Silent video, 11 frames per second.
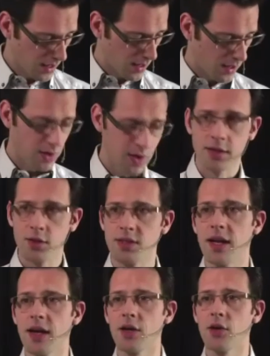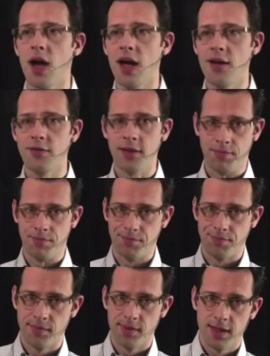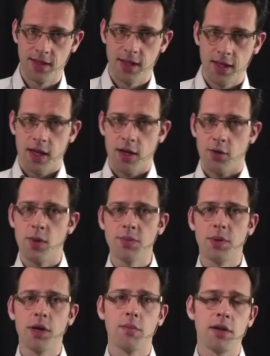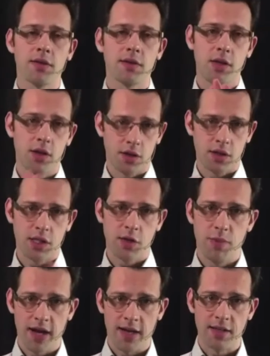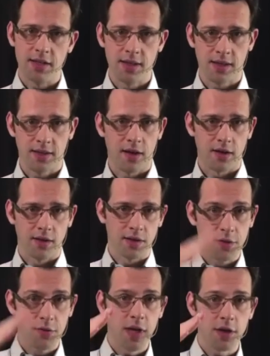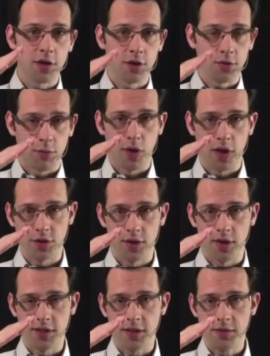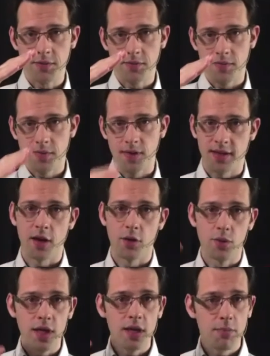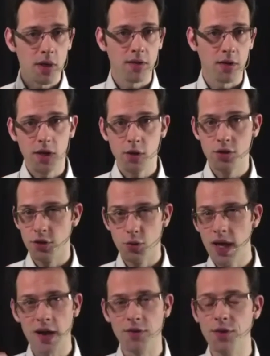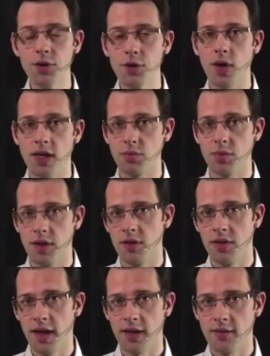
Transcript: Okay, so there you have them. We spoke about the cognitive biases that are deviation from rationality, that are really mental illusion. We have no grasp on that.